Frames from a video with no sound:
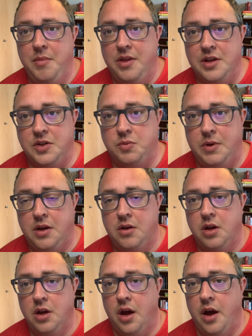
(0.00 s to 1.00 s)
And this week,
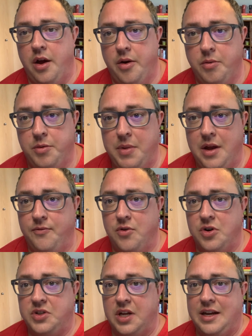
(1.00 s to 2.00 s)
with being
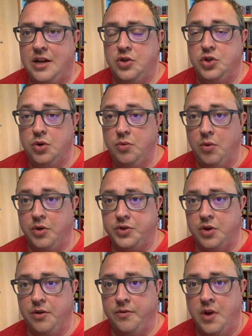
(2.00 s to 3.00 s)
first Sunday in June, we'll
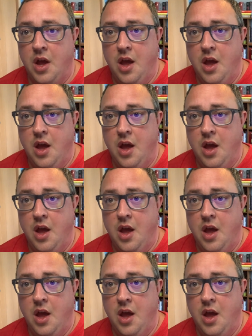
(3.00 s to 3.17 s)
serve